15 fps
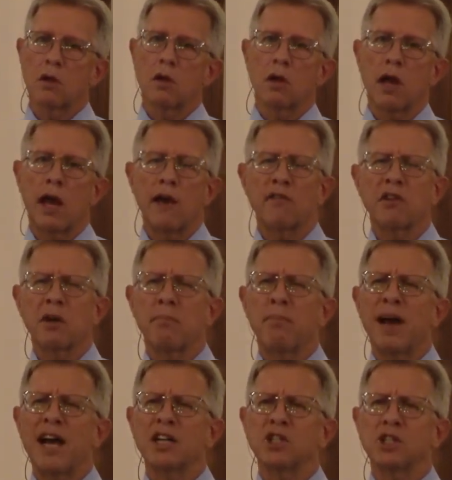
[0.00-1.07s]
Have
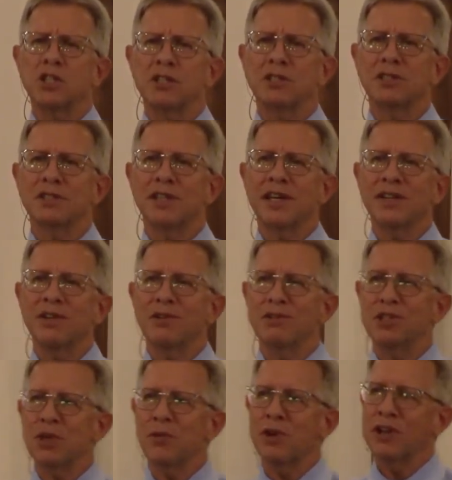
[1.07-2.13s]
compassion on those
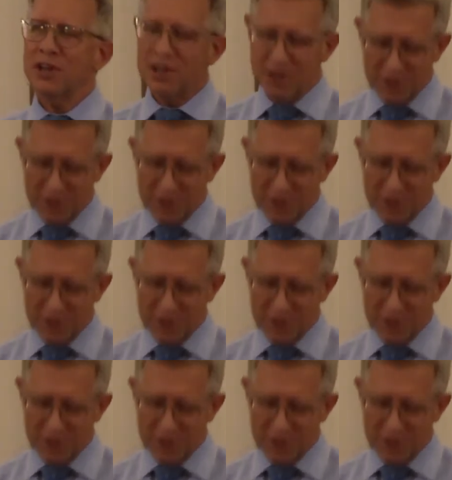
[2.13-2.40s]
you run into